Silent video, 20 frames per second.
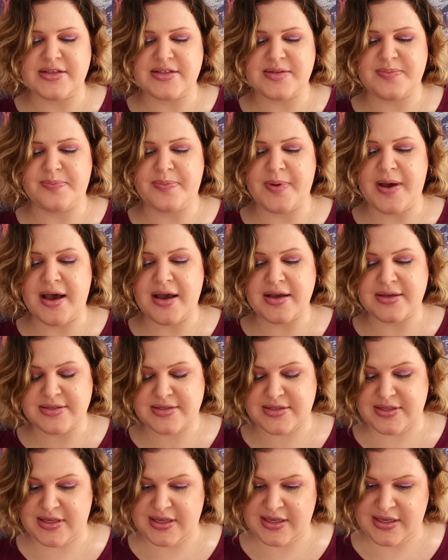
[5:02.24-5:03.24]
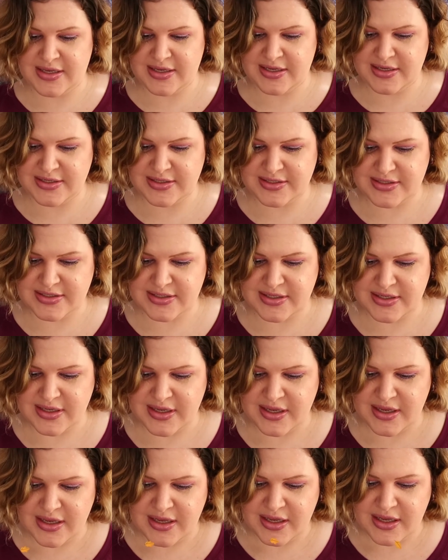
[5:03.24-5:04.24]
this box is
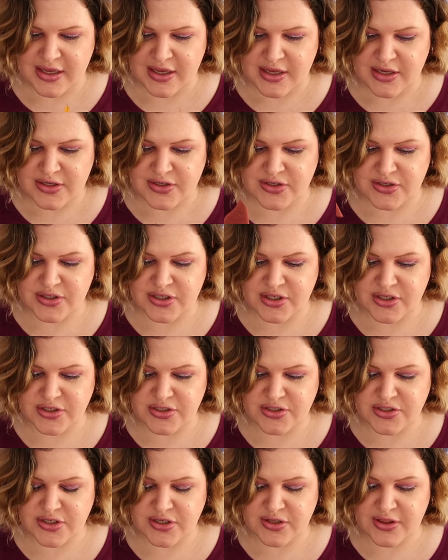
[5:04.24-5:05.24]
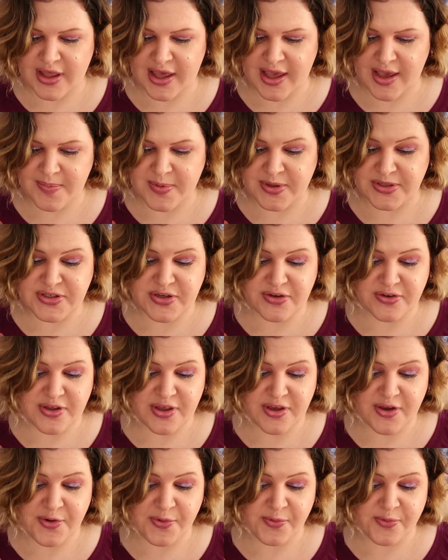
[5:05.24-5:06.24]
Nurture Lab
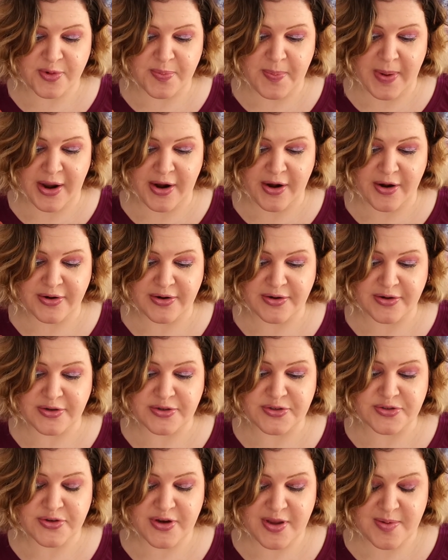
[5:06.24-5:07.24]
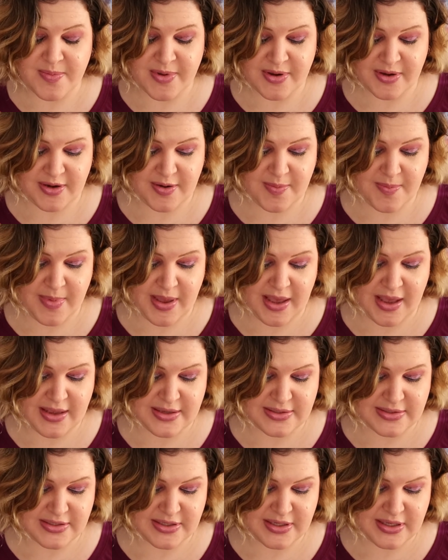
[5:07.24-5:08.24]
Tokyo Repair Treatment
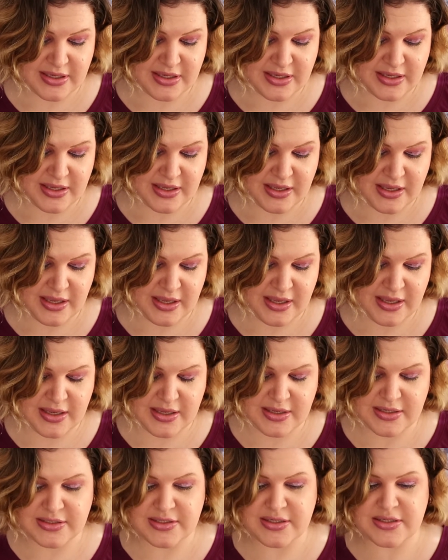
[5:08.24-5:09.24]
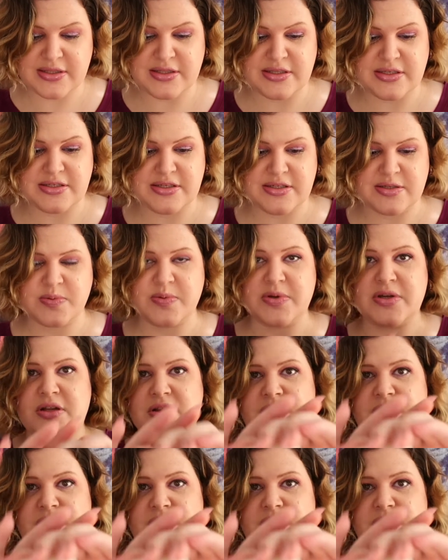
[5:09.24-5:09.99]
Mask. And this is what